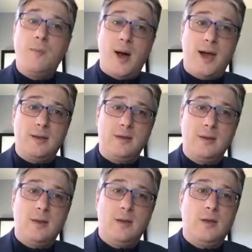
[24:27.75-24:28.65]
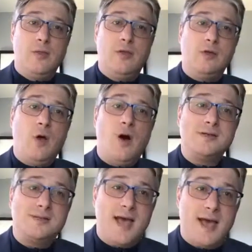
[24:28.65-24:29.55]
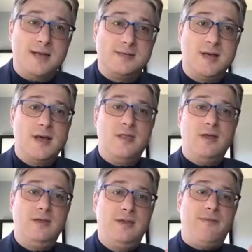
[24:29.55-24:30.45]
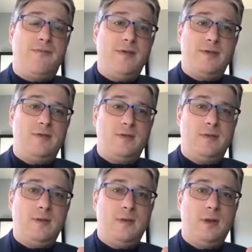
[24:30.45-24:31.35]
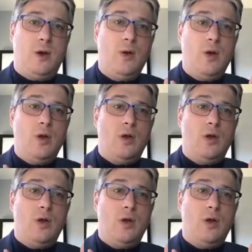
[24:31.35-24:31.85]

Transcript: but the law says the different, you know,